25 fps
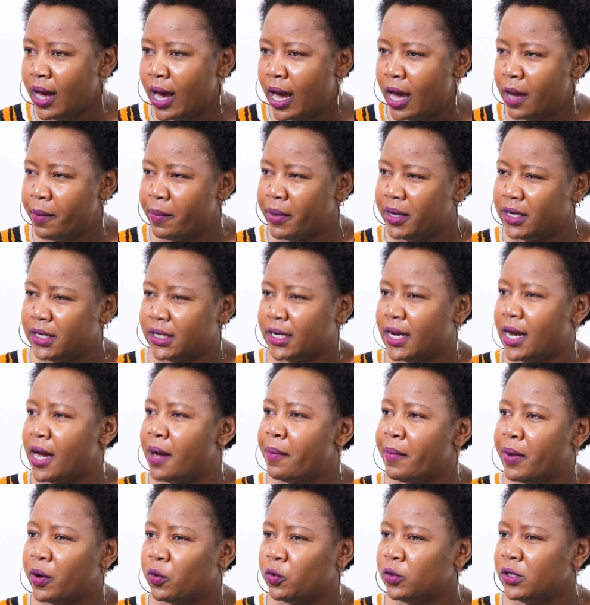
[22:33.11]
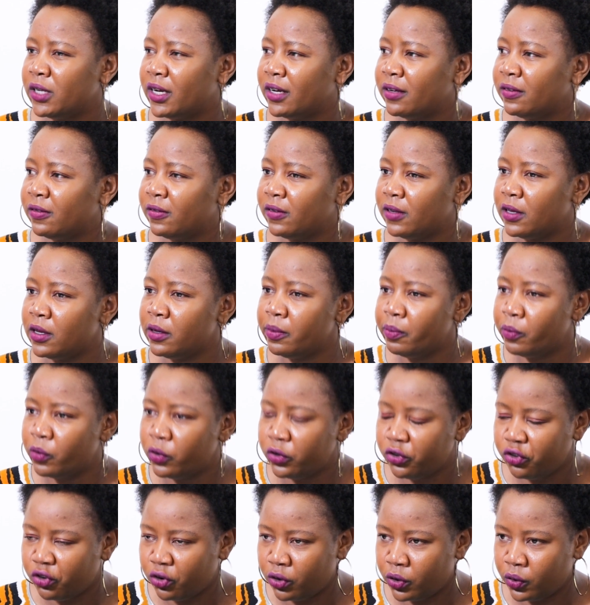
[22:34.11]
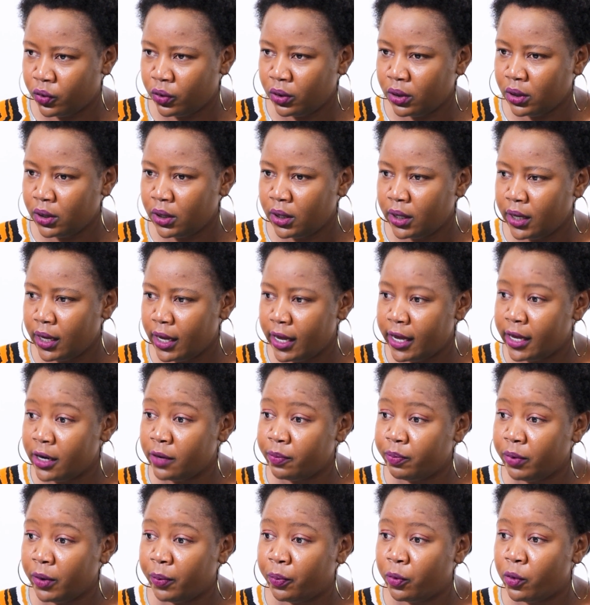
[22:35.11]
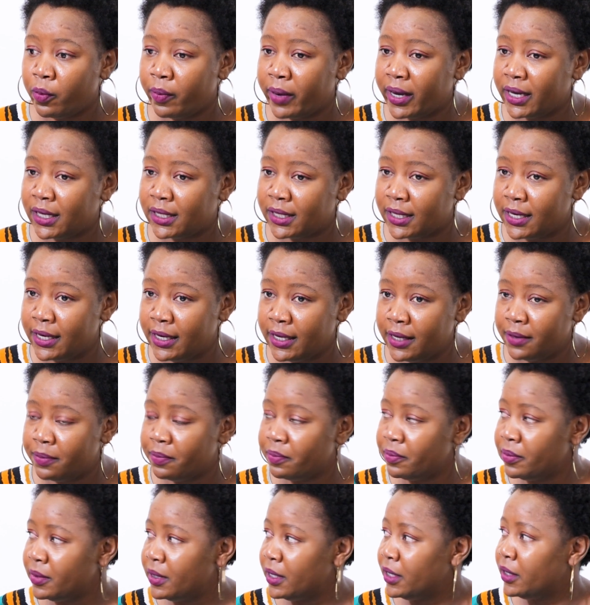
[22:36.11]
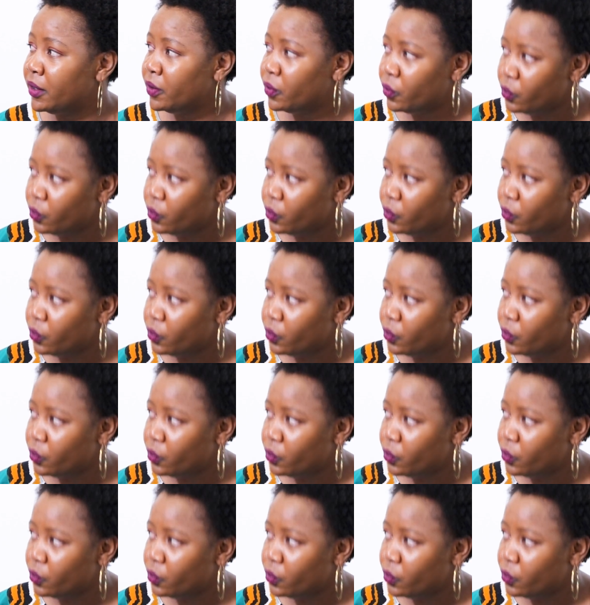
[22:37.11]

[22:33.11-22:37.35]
I might come out as emotional and people might deem me